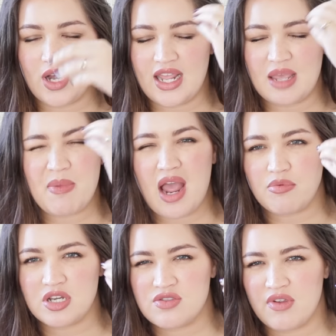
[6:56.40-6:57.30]
When I get my
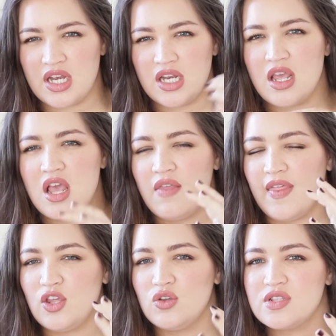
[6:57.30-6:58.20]
eyebrows threaded,
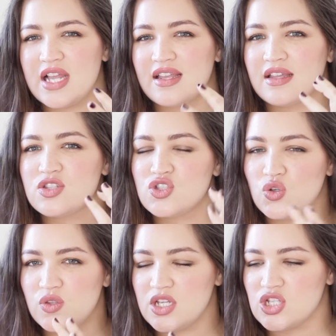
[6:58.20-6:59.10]
they use like a
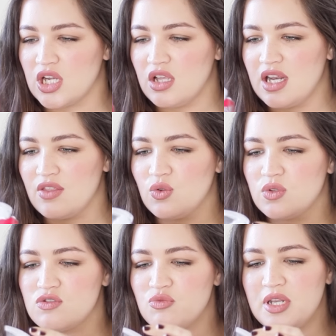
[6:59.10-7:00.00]
soothing gel and I thought
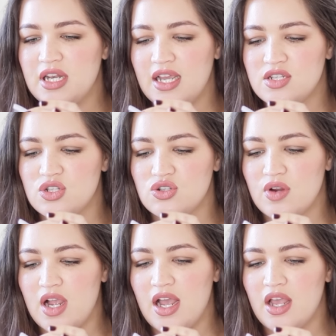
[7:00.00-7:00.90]
this would be nice to
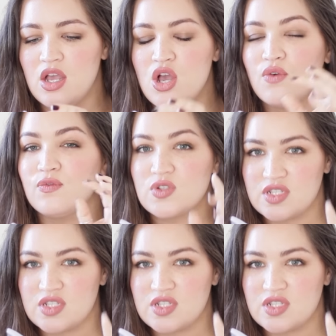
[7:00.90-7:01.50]
try for